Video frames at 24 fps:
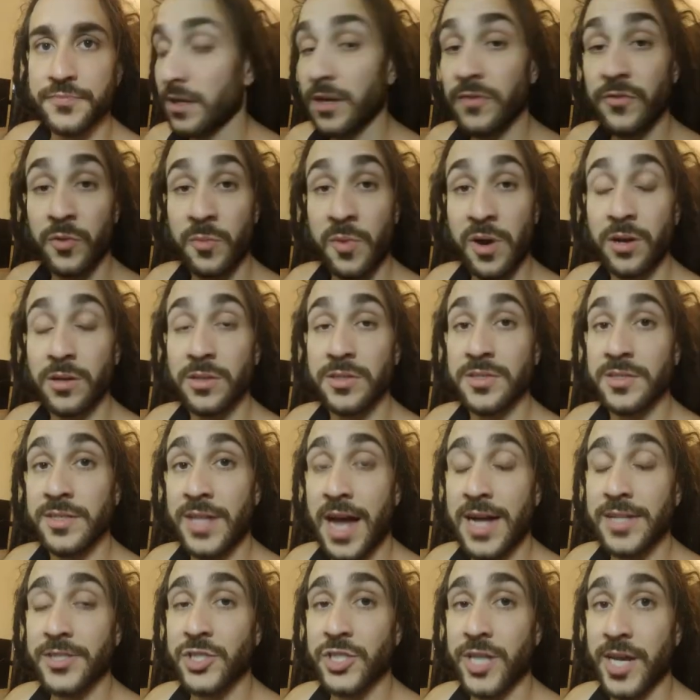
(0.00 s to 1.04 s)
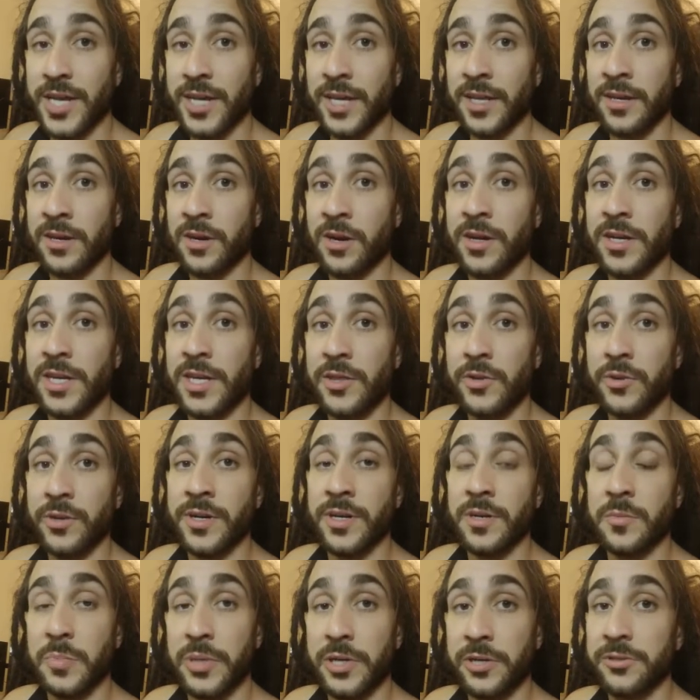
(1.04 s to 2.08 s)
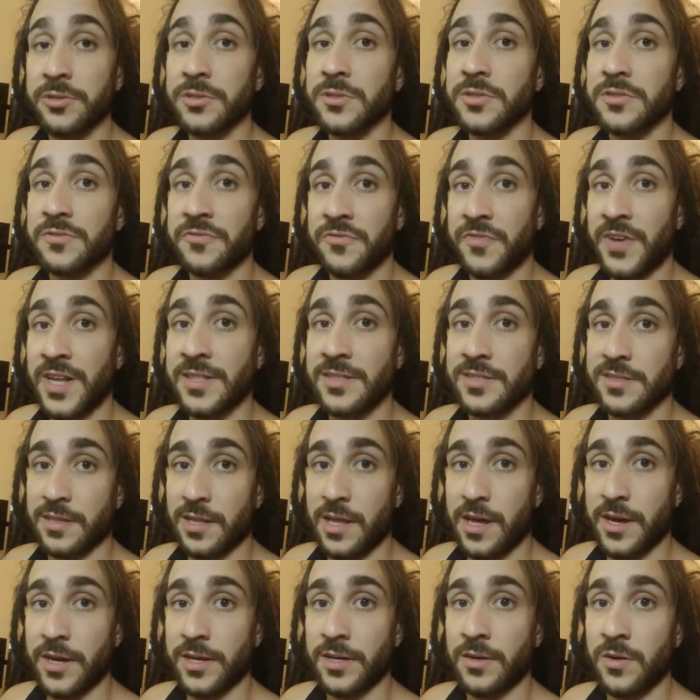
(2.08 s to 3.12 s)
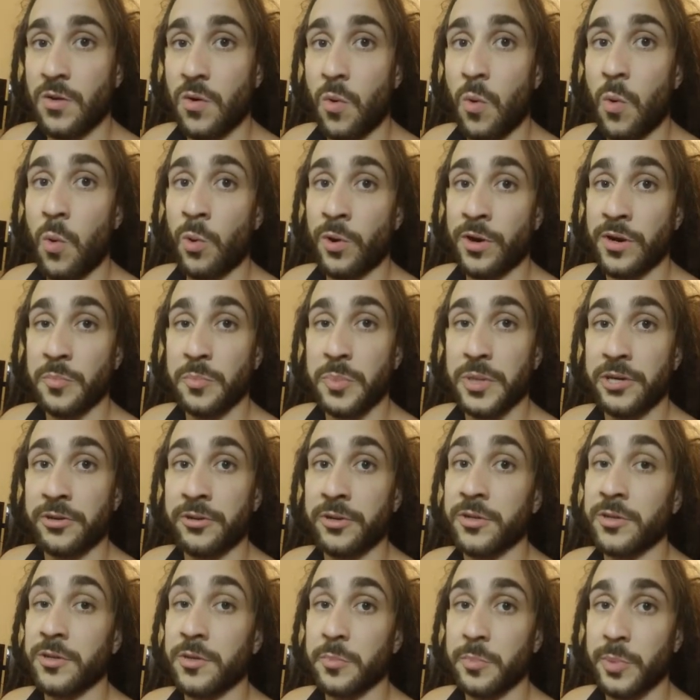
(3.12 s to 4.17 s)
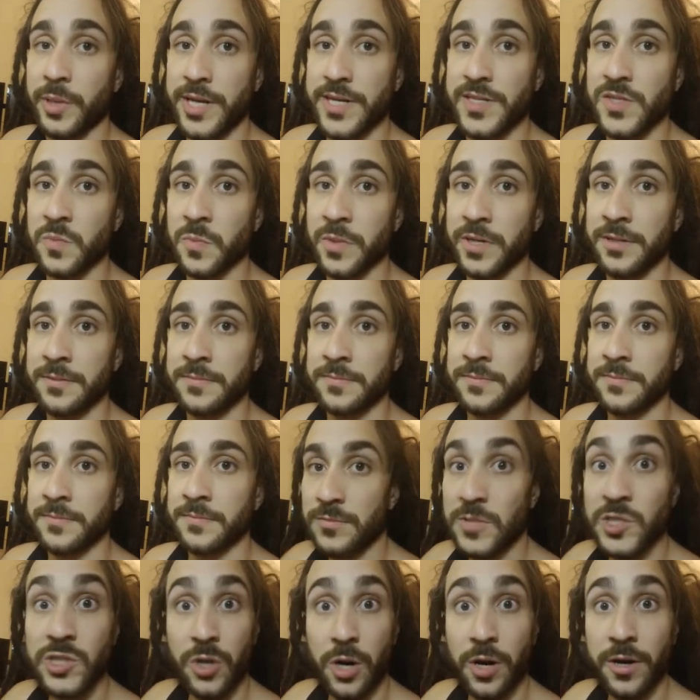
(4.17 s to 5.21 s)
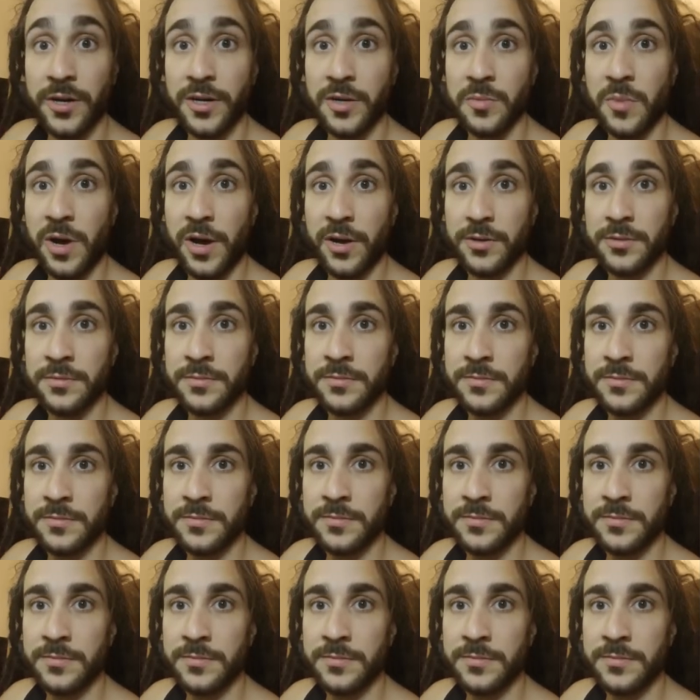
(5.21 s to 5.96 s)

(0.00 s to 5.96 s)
If your model is not shaken in on either an Imperial defense line or an Imperial emplacement, the targeted model,